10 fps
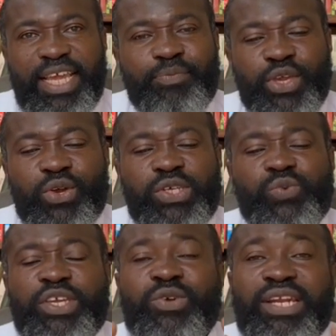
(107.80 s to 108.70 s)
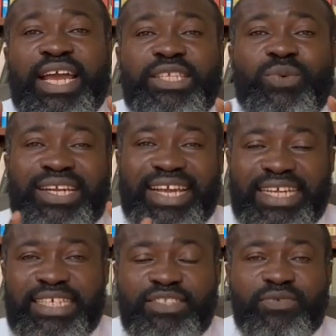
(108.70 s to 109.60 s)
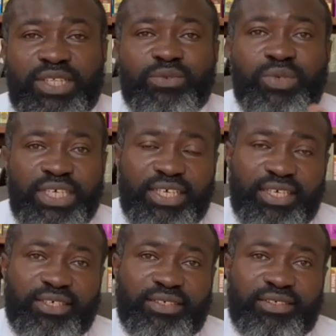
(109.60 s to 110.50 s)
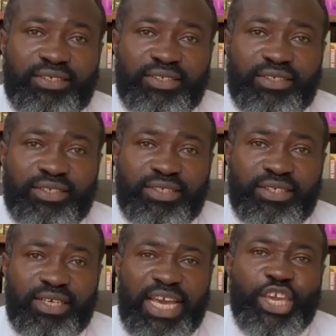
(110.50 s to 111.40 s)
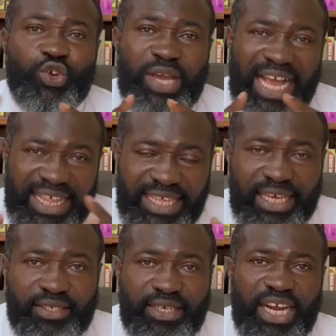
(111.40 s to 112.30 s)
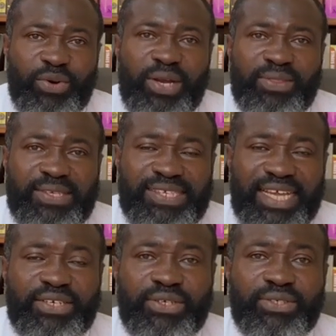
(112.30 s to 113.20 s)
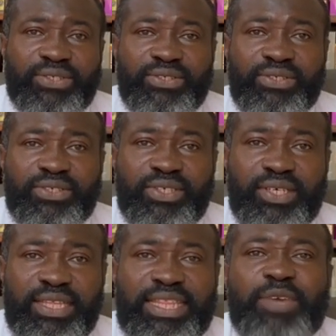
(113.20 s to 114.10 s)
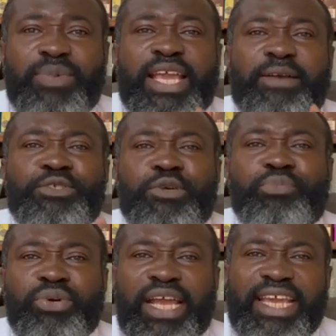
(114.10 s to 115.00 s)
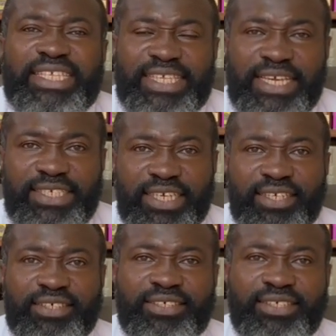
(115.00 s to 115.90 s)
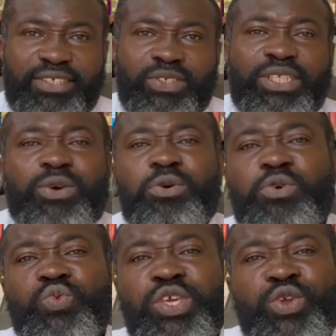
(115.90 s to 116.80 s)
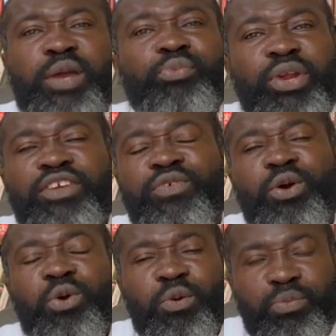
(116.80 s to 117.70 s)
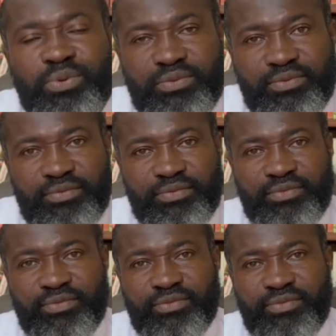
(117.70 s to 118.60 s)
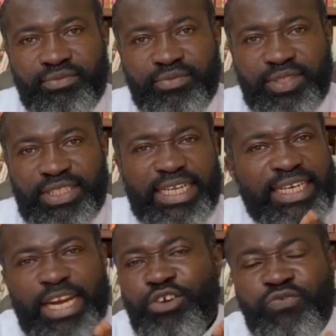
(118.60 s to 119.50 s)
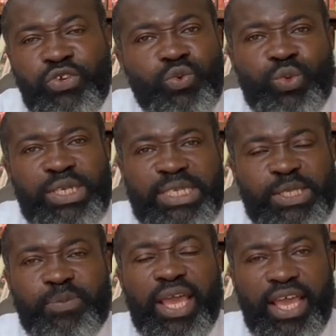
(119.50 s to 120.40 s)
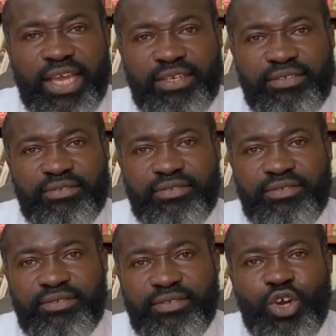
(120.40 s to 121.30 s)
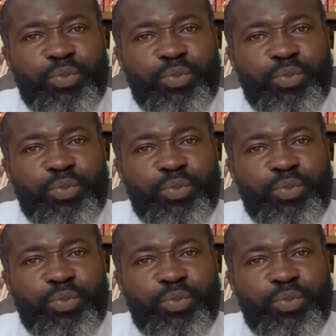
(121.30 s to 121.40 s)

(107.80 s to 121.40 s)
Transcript: Because when you light one candle for the week and you gather around this candle, that becomes your prayer intention. So the whole week you are praying for hope that none of you would despair or